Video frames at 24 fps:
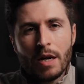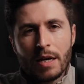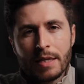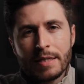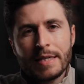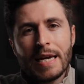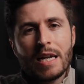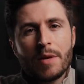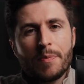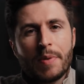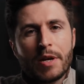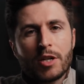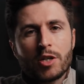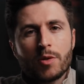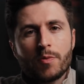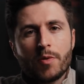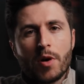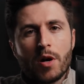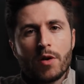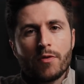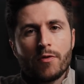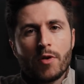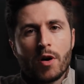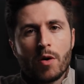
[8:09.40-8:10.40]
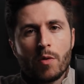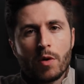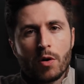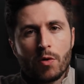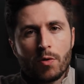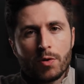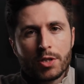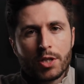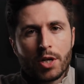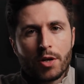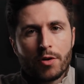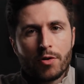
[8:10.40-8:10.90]
A standard picture profile will
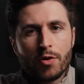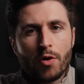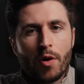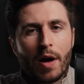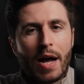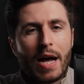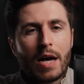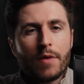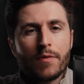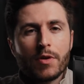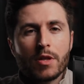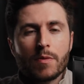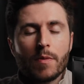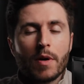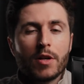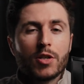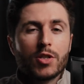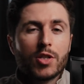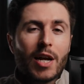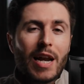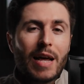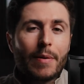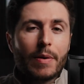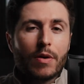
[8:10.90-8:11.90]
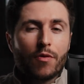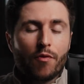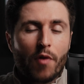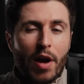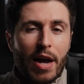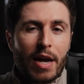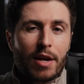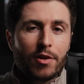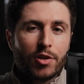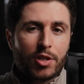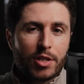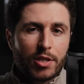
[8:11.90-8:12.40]
also not have as much dynamic
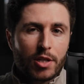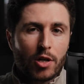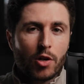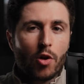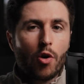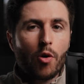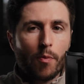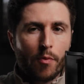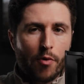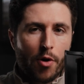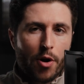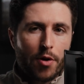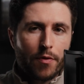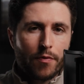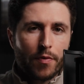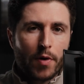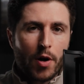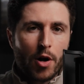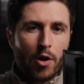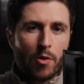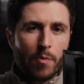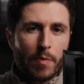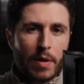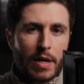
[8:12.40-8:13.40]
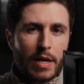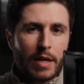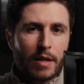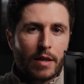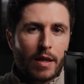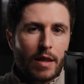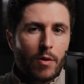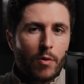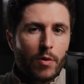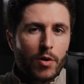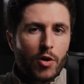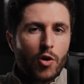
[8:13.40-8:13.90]
range as a log profile, meaning that
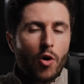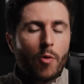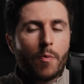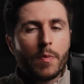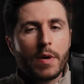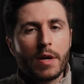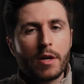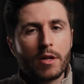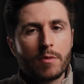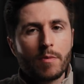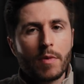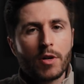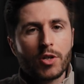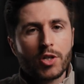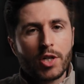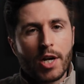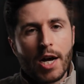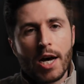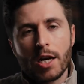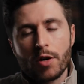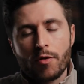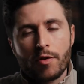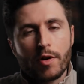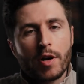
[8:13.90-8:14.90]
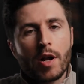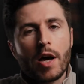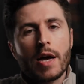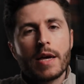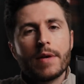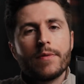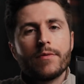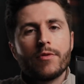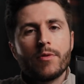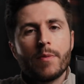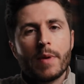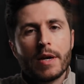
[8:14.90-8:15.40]
there will not be as much color and light
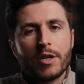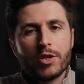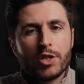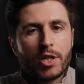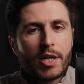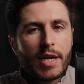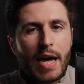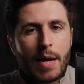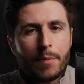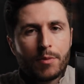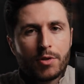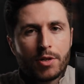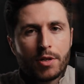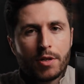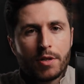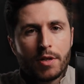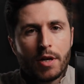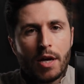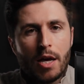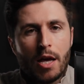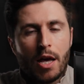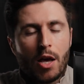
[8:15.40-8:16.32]
information captured,